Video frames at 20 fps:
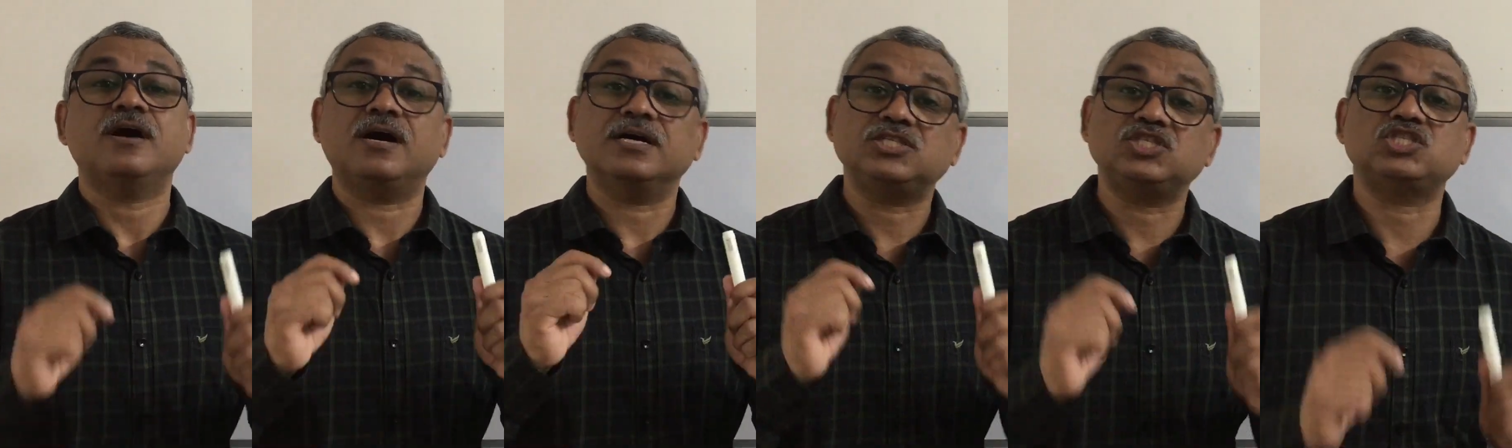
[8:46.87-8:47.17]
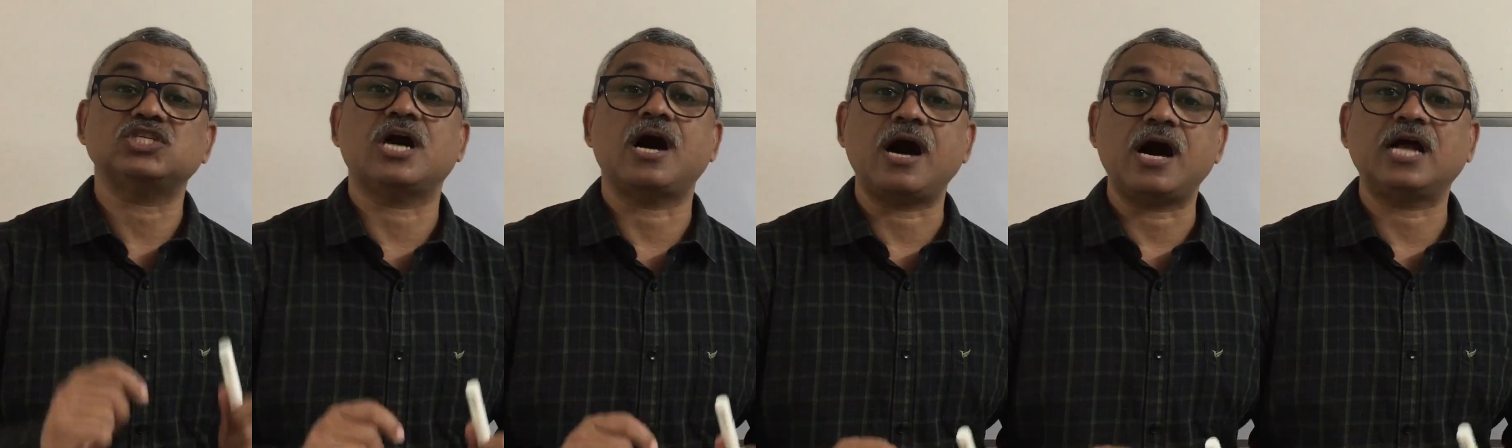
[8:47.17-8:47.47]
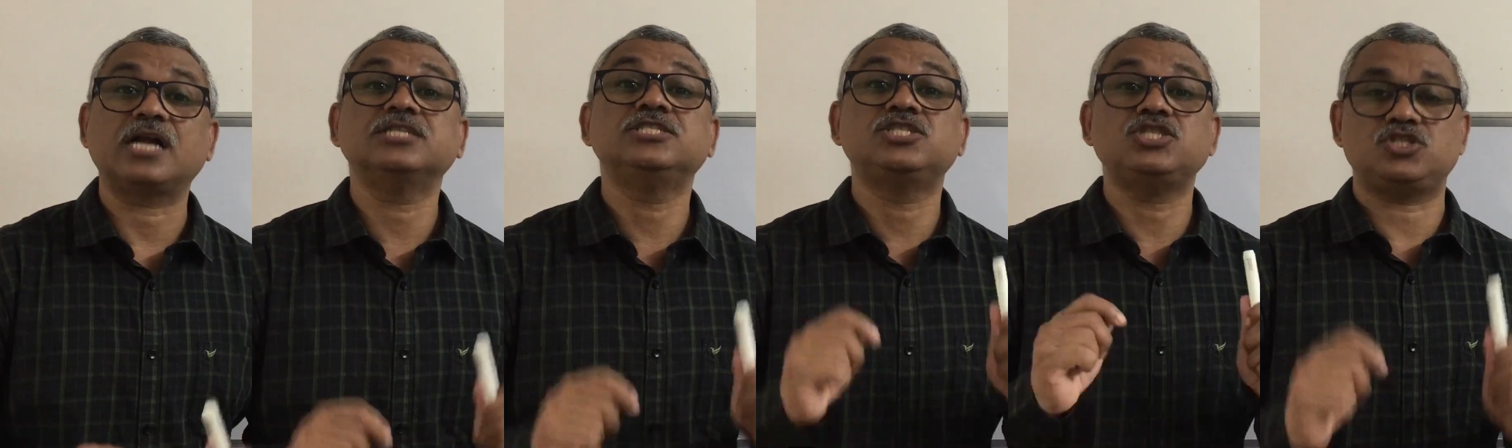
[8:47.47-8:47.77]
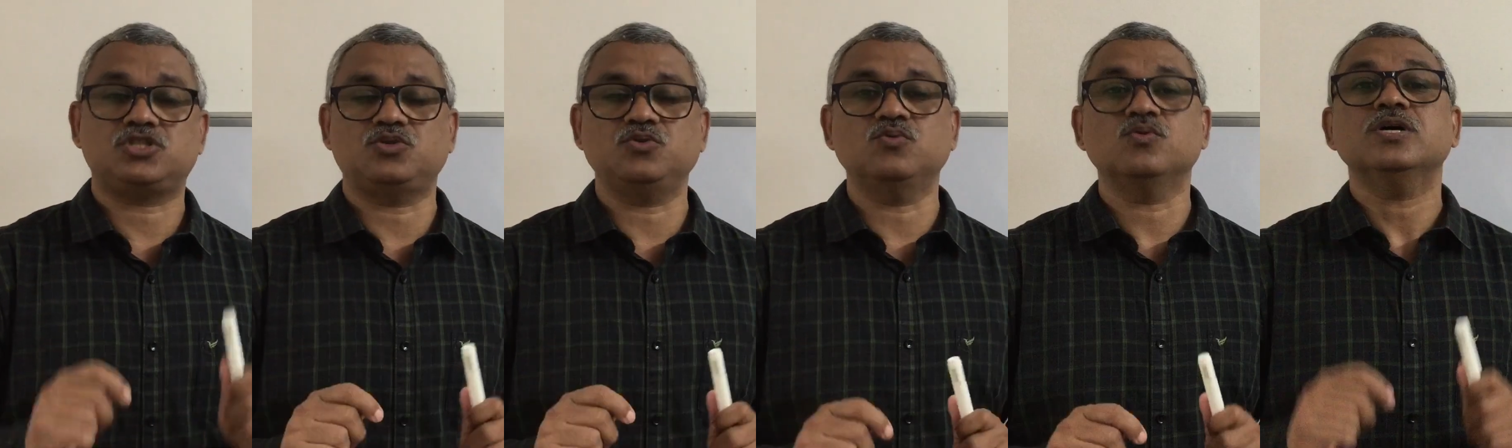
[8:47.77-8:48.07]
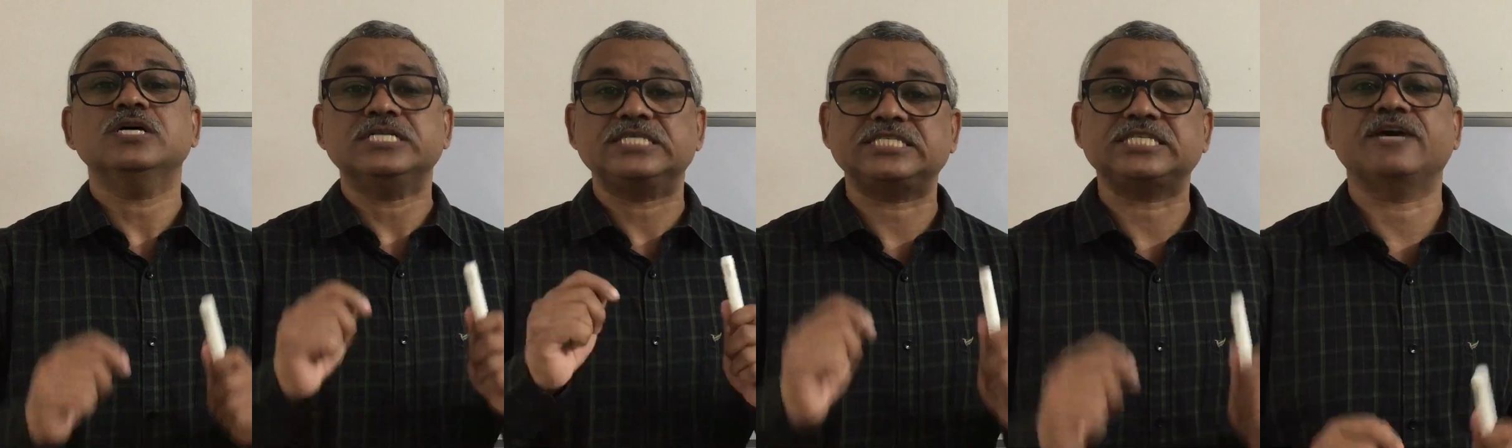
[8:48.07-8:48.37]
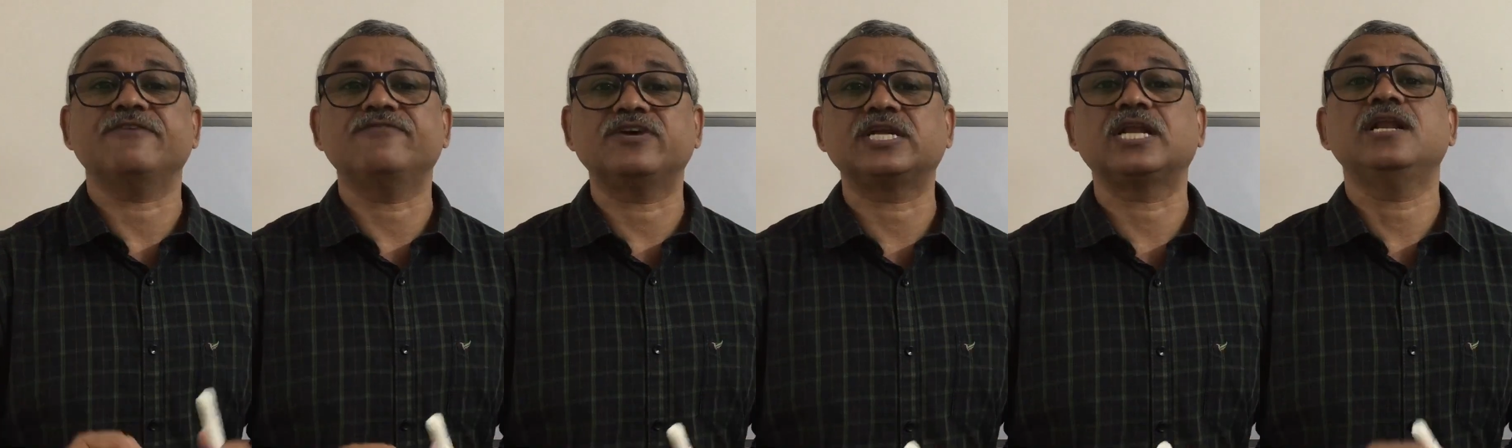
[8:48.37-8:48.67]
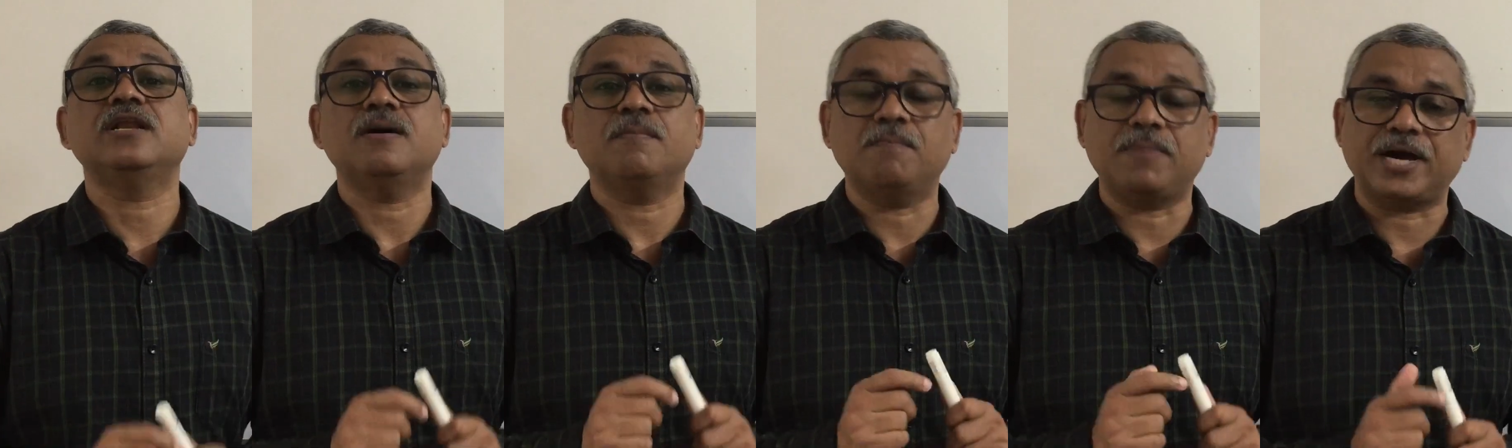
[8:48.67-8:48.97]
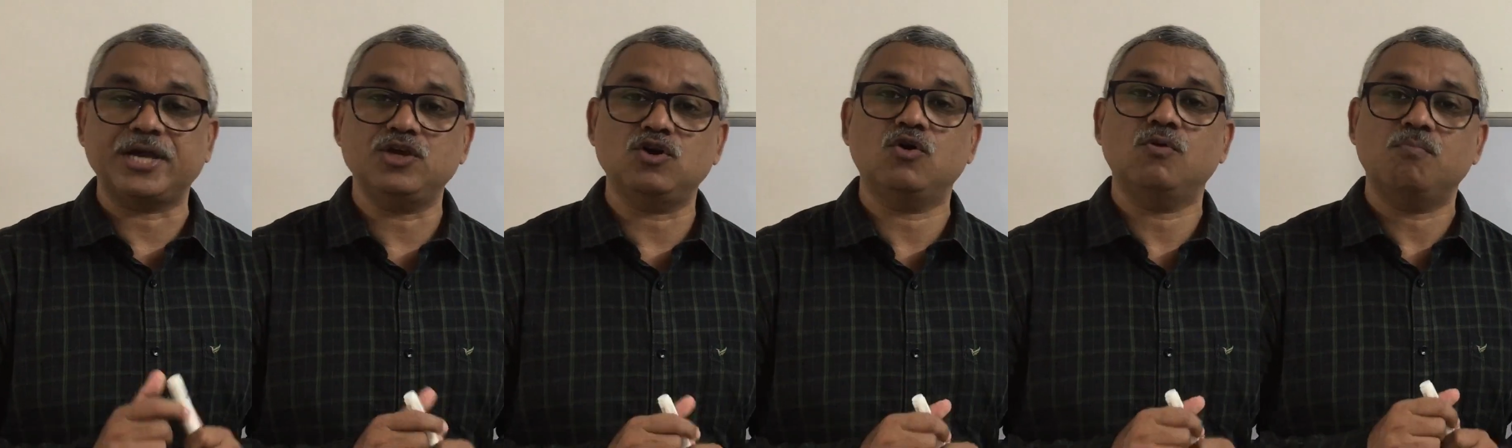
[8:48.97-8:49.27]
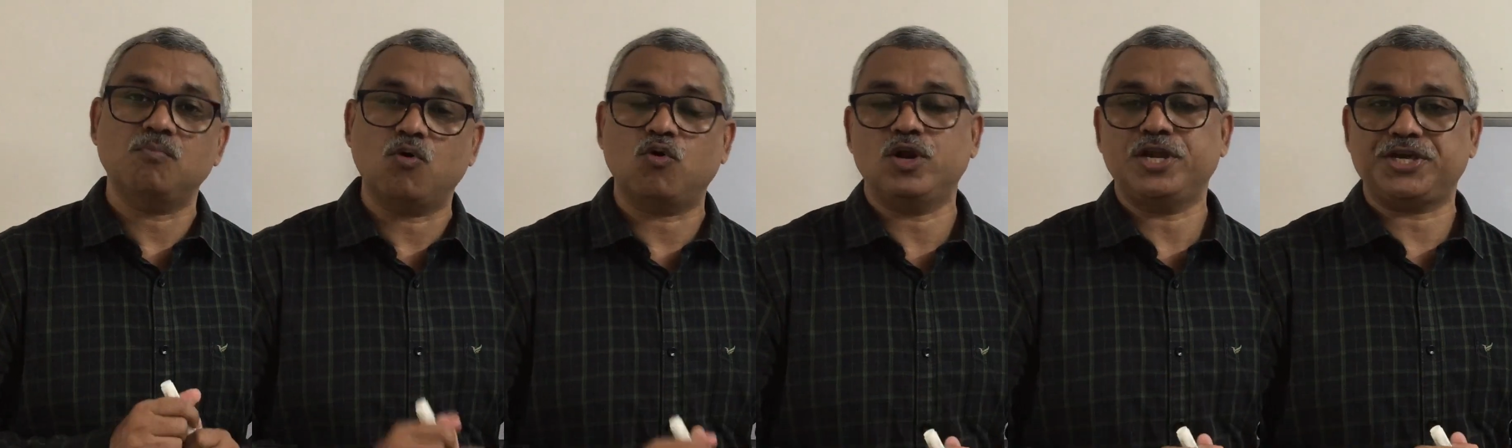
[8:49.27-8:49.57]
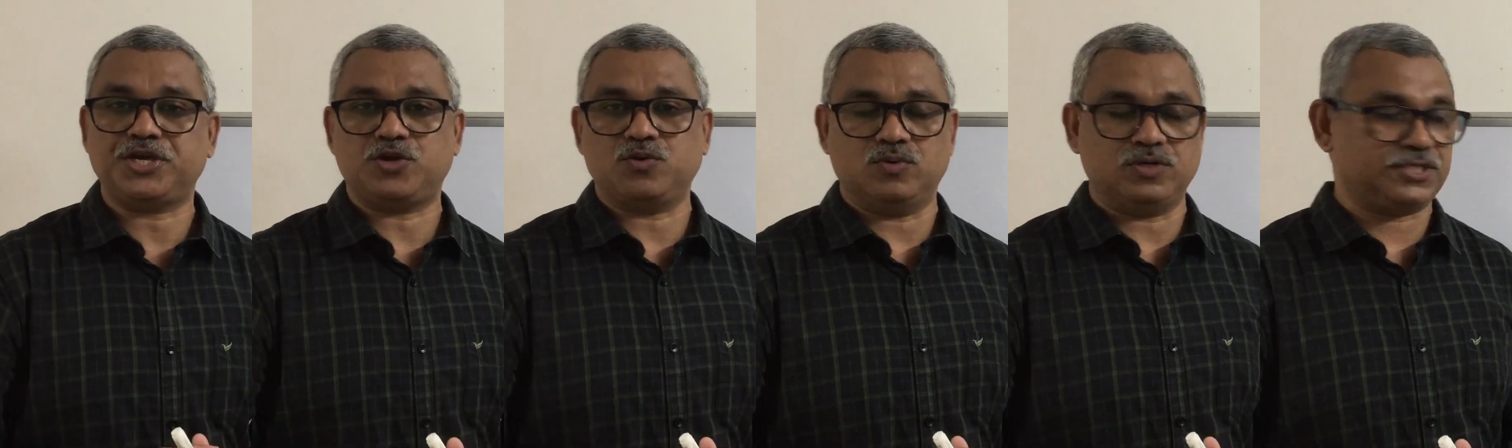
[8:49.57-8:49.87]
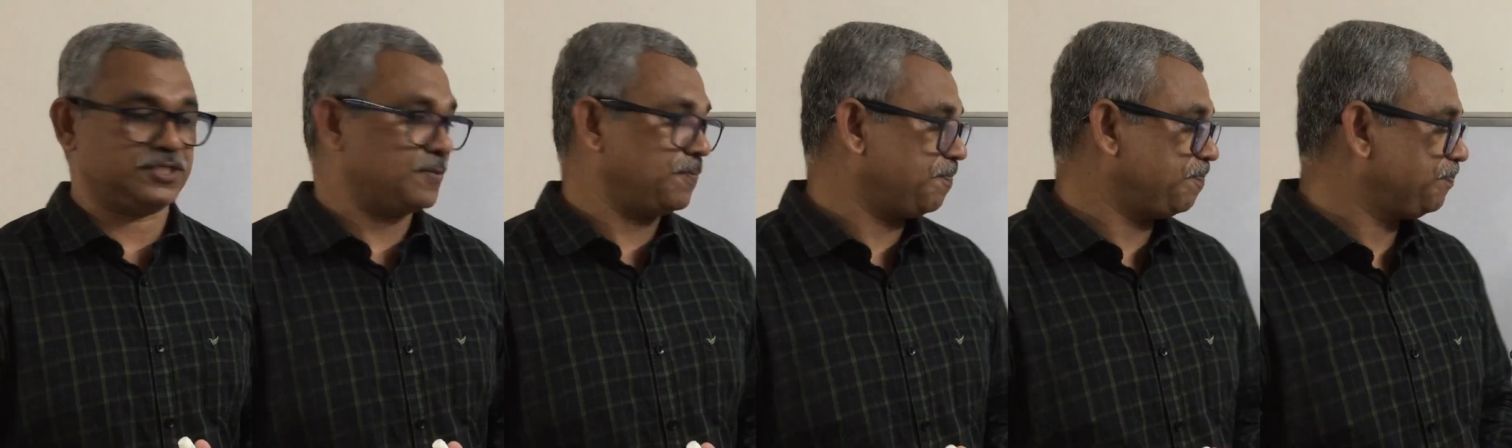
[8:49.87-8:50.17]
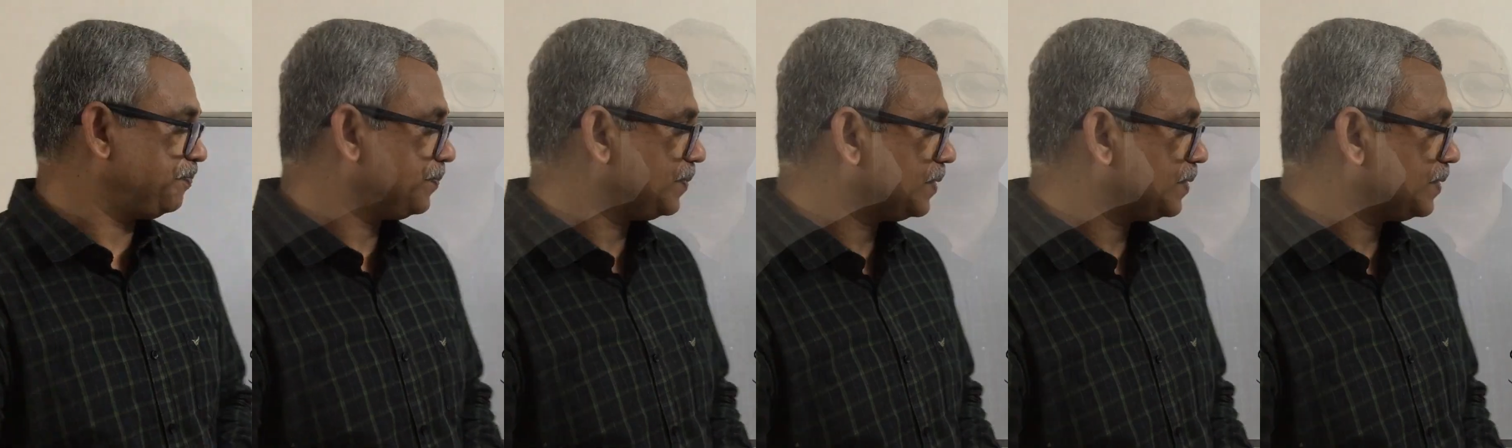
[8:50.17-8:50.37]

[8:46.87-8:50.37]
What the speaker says: a charge to several biomolecules.